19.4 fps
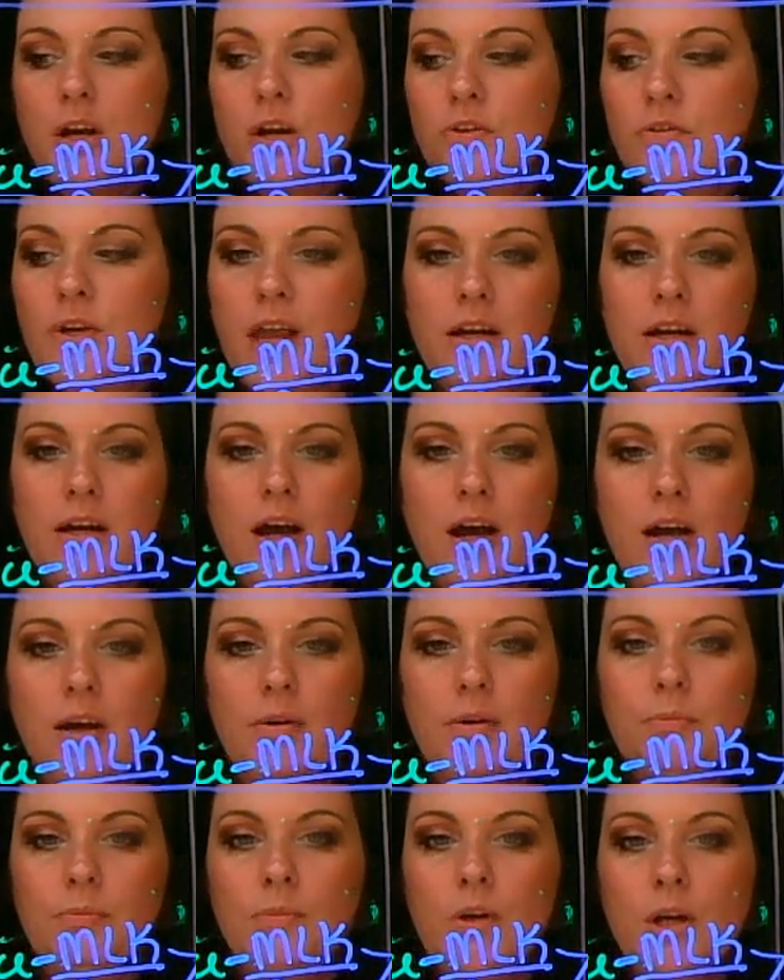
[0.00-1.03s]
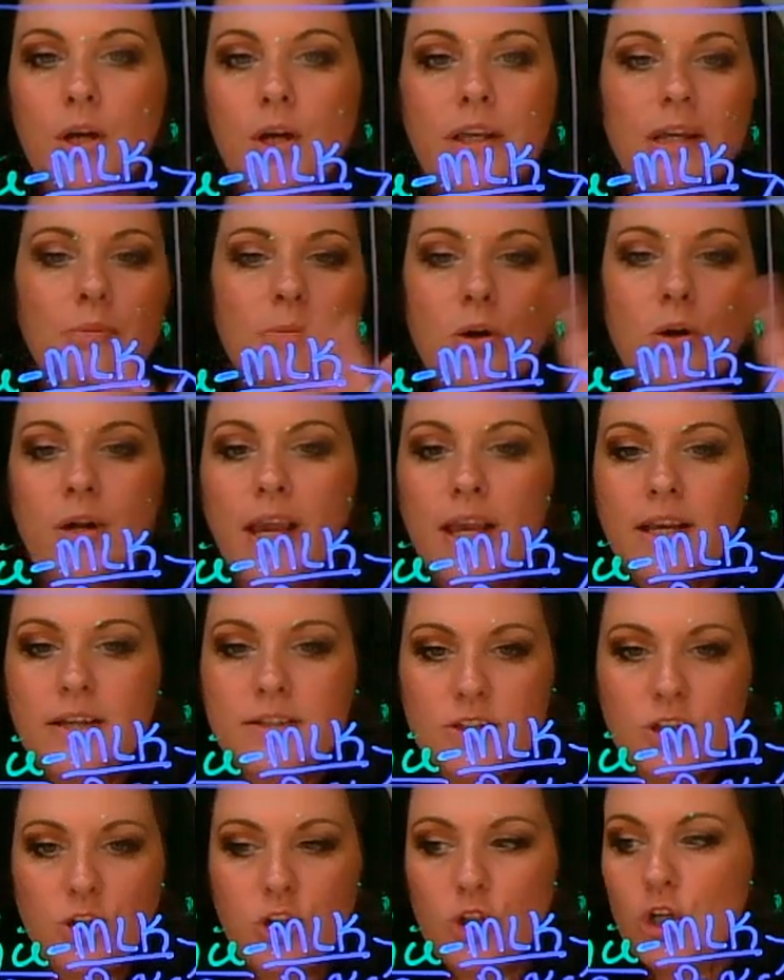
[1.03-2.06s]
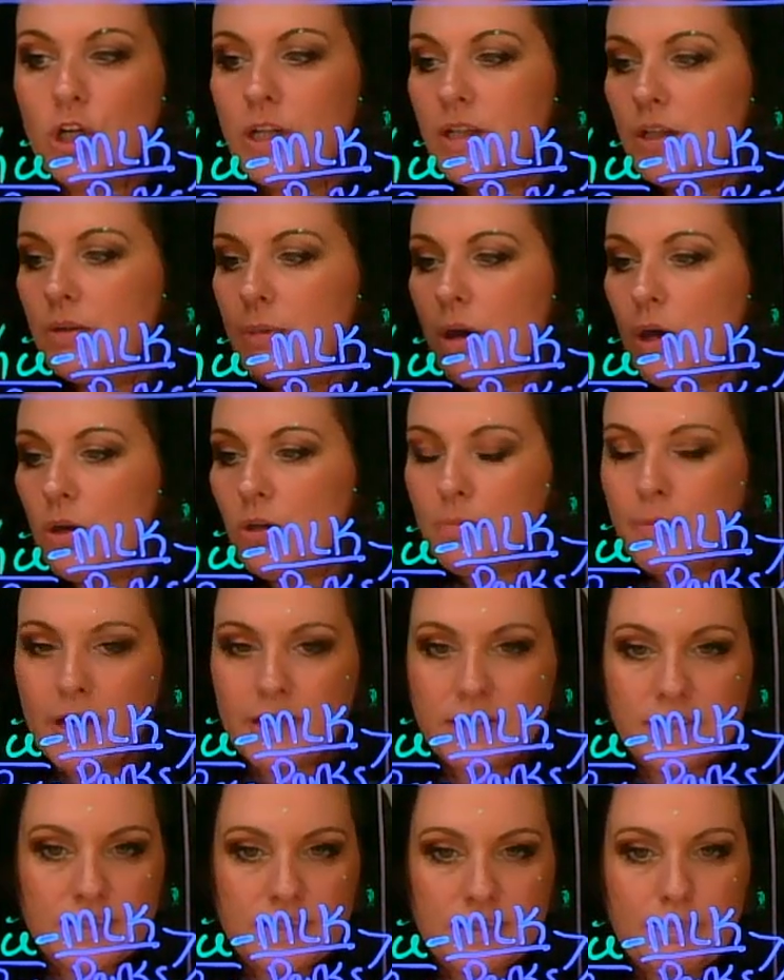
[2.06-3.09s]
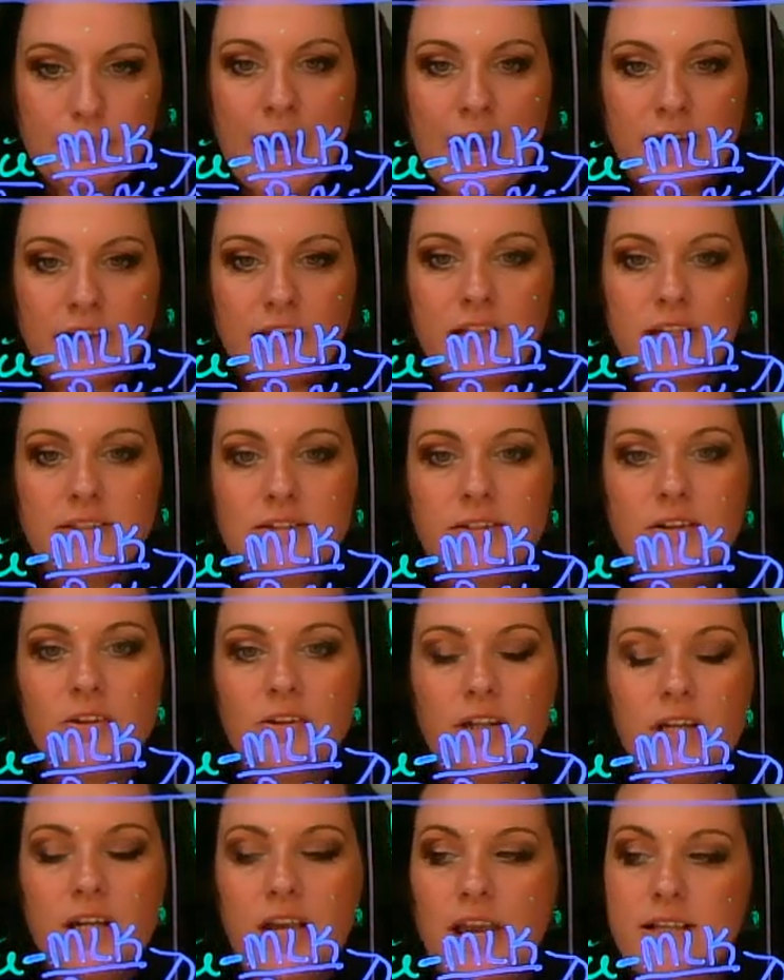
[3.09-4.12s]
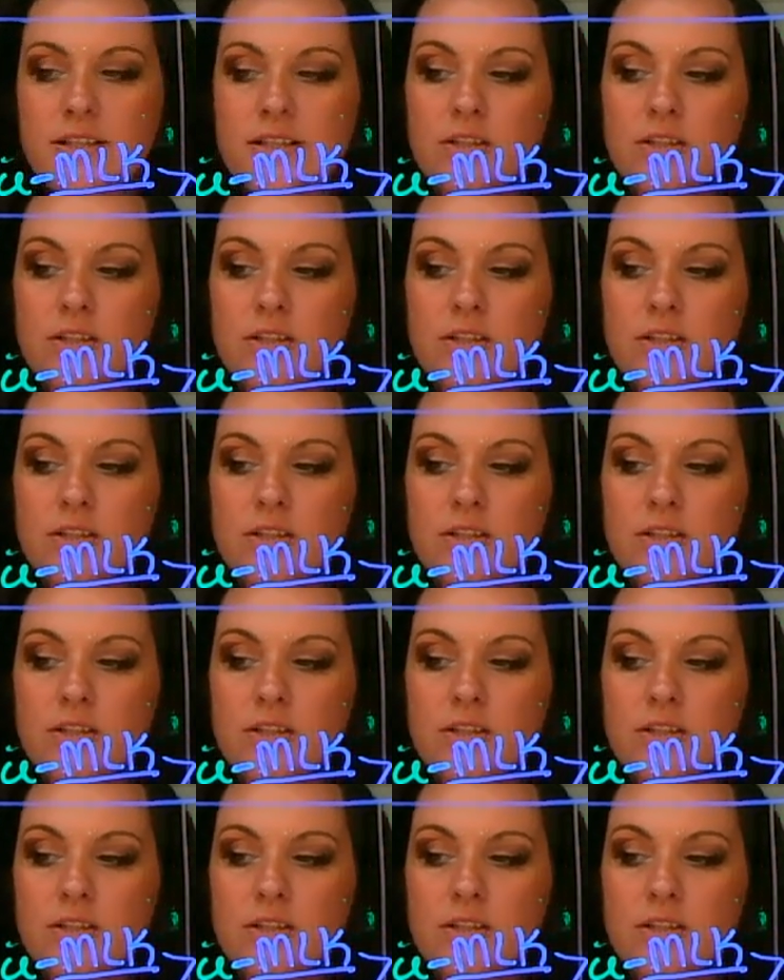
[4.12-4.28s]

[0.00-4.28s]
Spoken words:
That MLK is the good and Malcolm X is the bad, and that's not the case.